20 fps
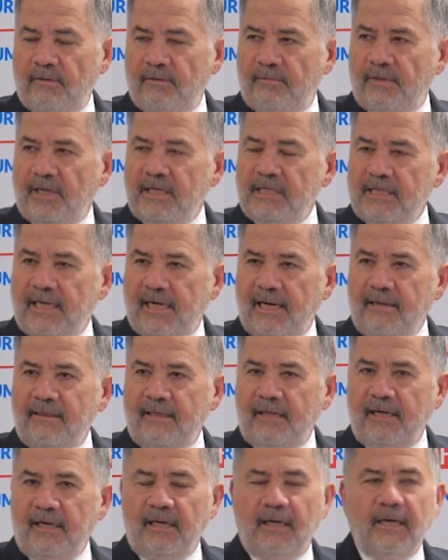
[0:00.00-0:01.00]
the things that I
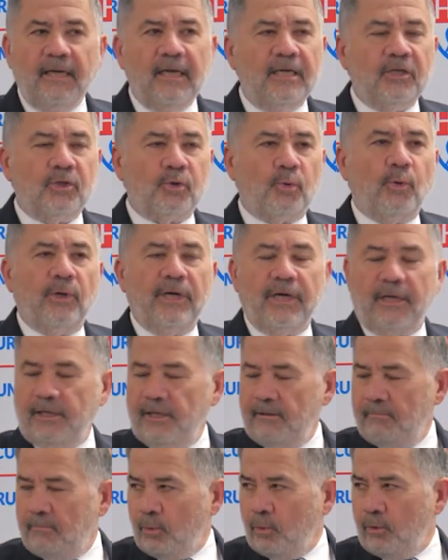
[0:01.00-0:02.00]
think is critically
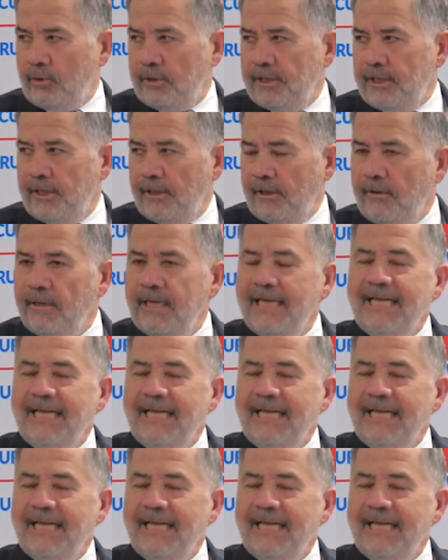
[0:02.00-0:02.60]
important here.